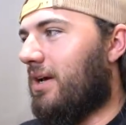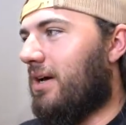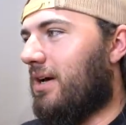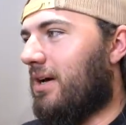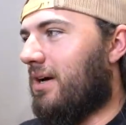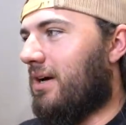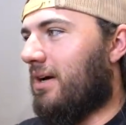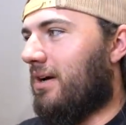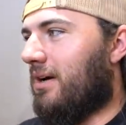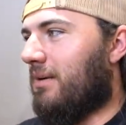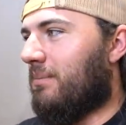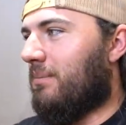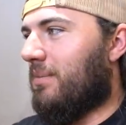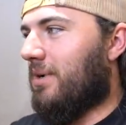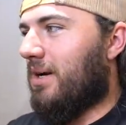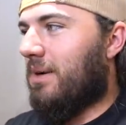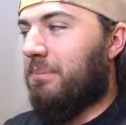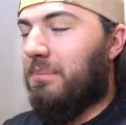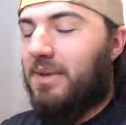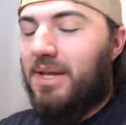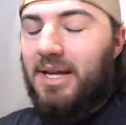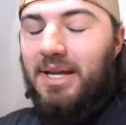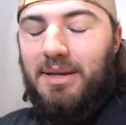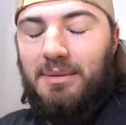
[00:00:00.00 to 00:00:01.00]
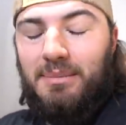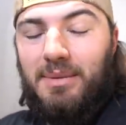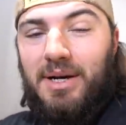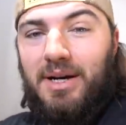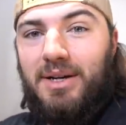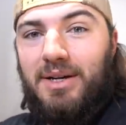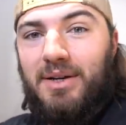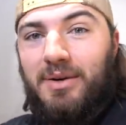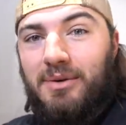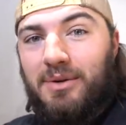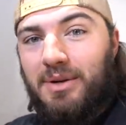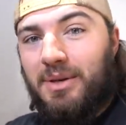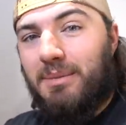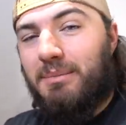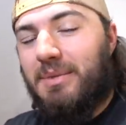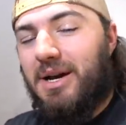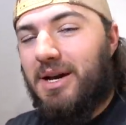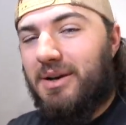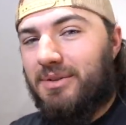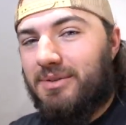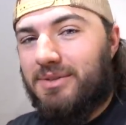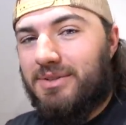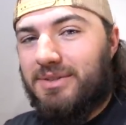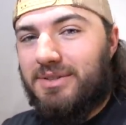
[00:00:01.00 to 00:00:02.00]
Um, I'm thinking about going to the
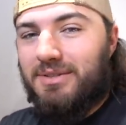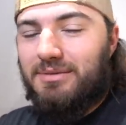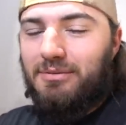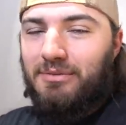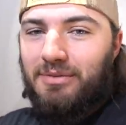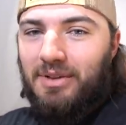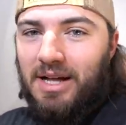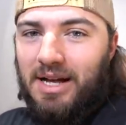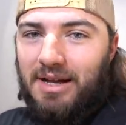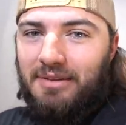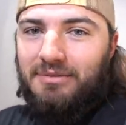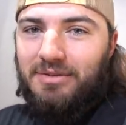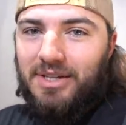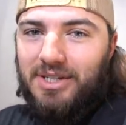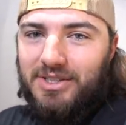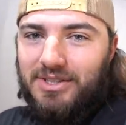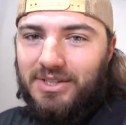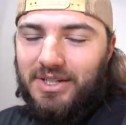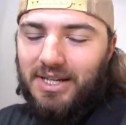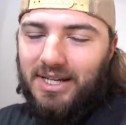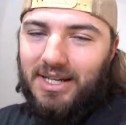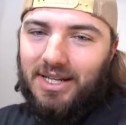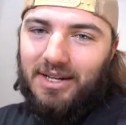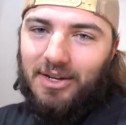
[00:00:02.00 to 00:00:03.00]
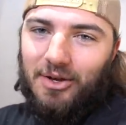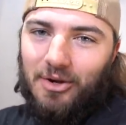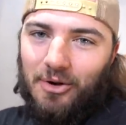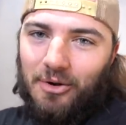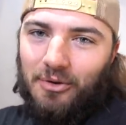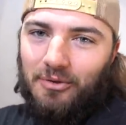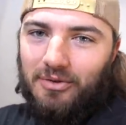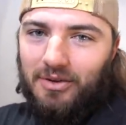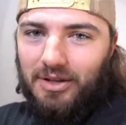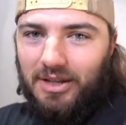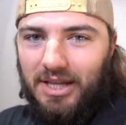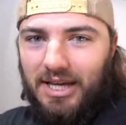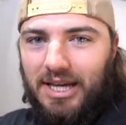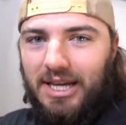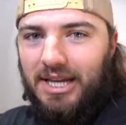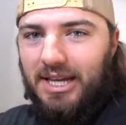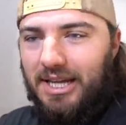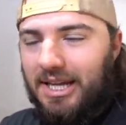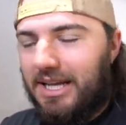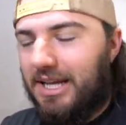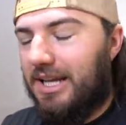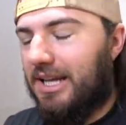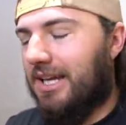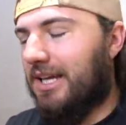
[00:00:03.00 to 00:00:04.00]
mountains, fly fishing and
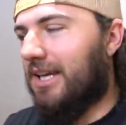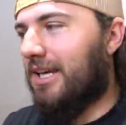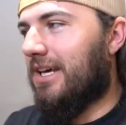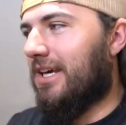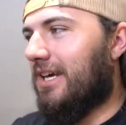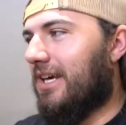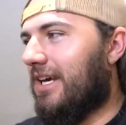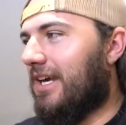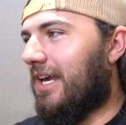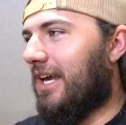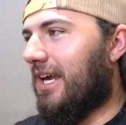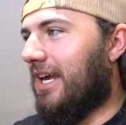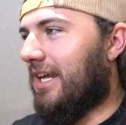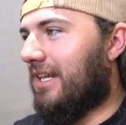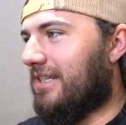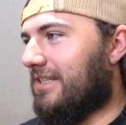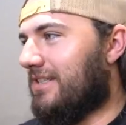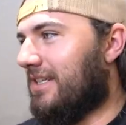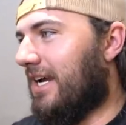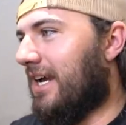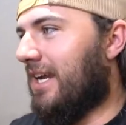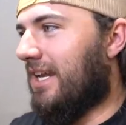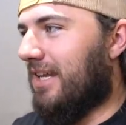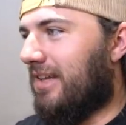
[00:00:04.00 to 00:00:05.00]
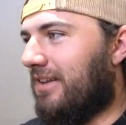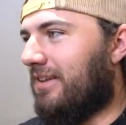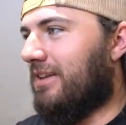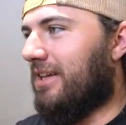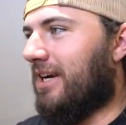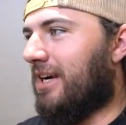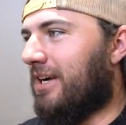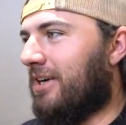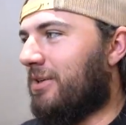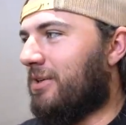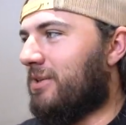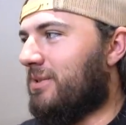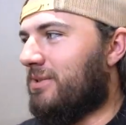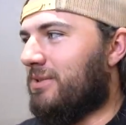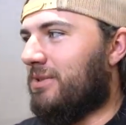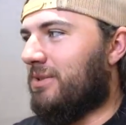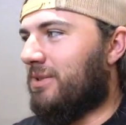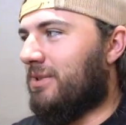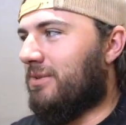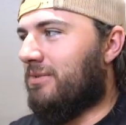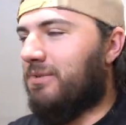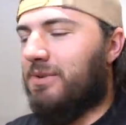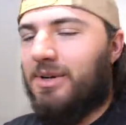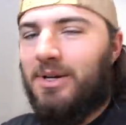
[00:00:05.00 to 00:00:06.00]
overlanding and staying in the Land
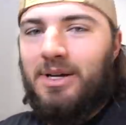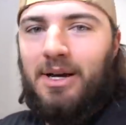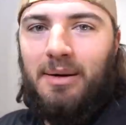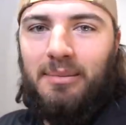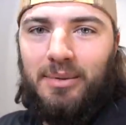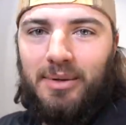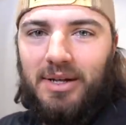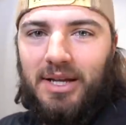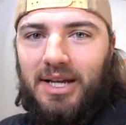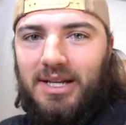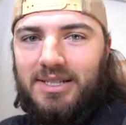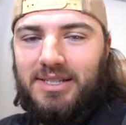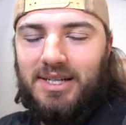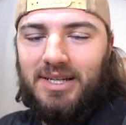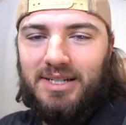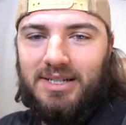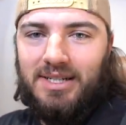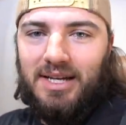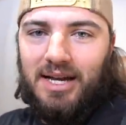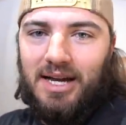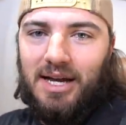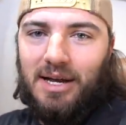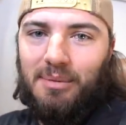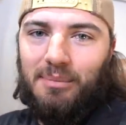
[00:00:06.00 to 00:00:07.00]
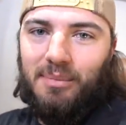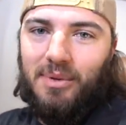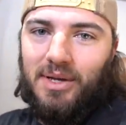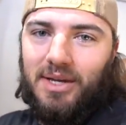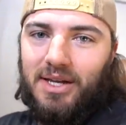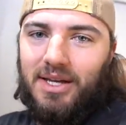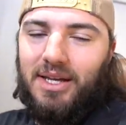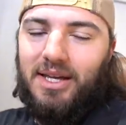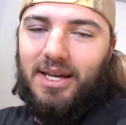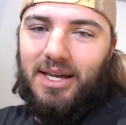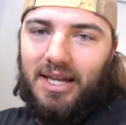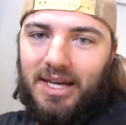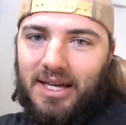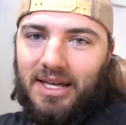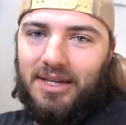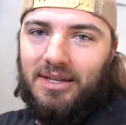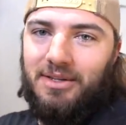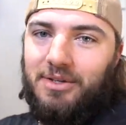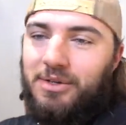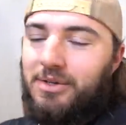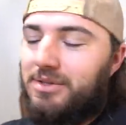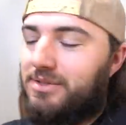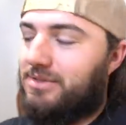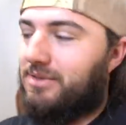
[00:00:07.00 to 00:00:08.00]
Cruiser for a couple days at a time
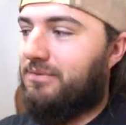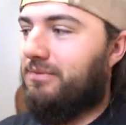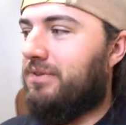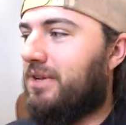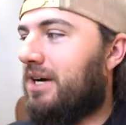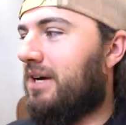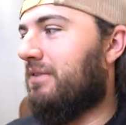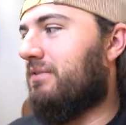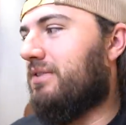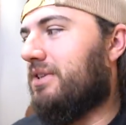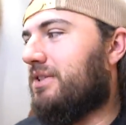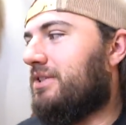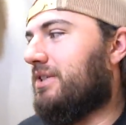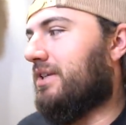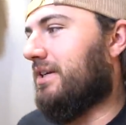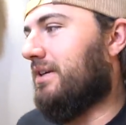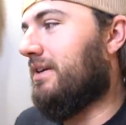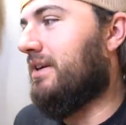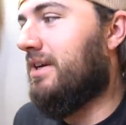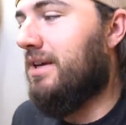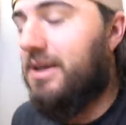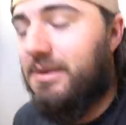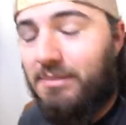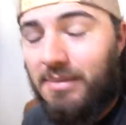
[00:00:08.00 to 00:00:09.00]
and doing some fly fishing.